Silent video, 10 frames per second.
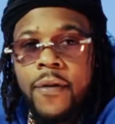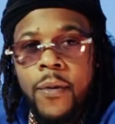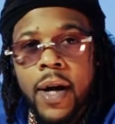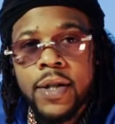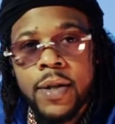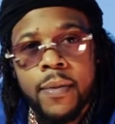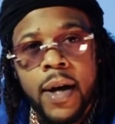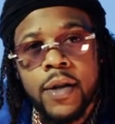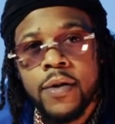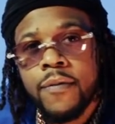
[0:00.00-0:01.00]
for watching
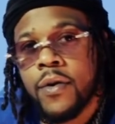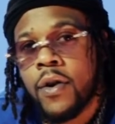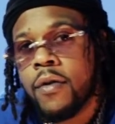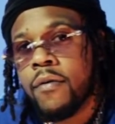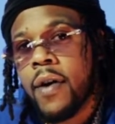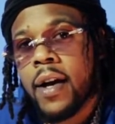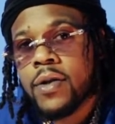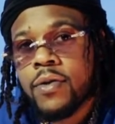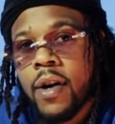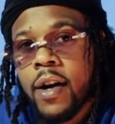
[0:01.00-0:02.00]
my interview on The
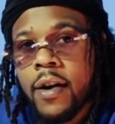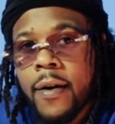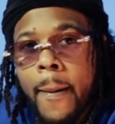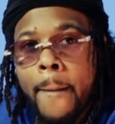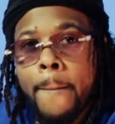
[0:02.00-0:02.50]
Rocks. You heard?